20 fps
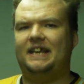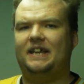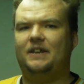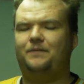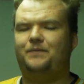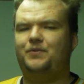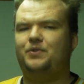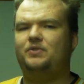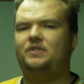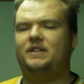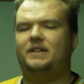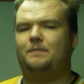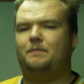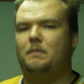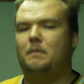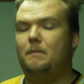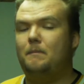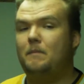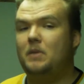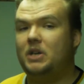if you did
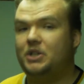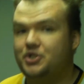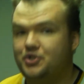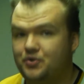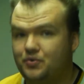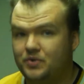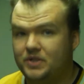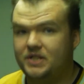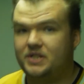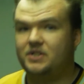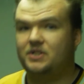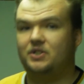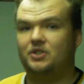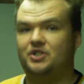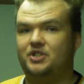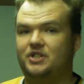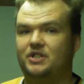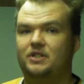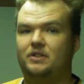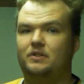much
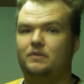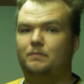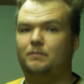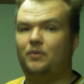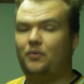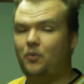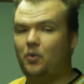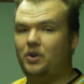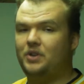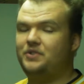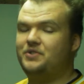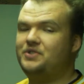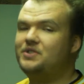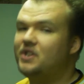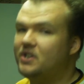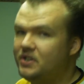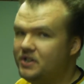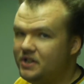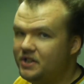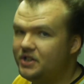research and before you
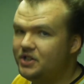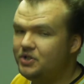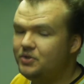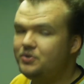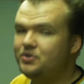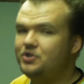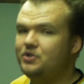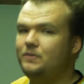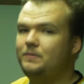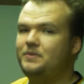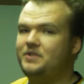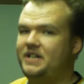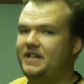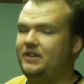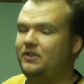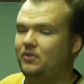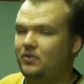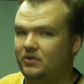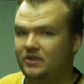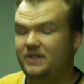started the YouTube
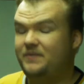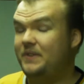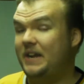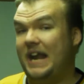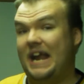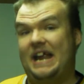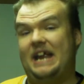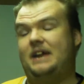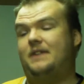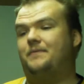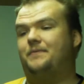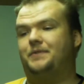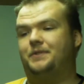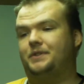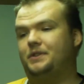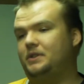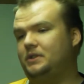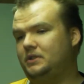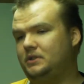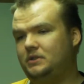channel or even
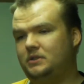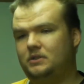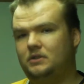after,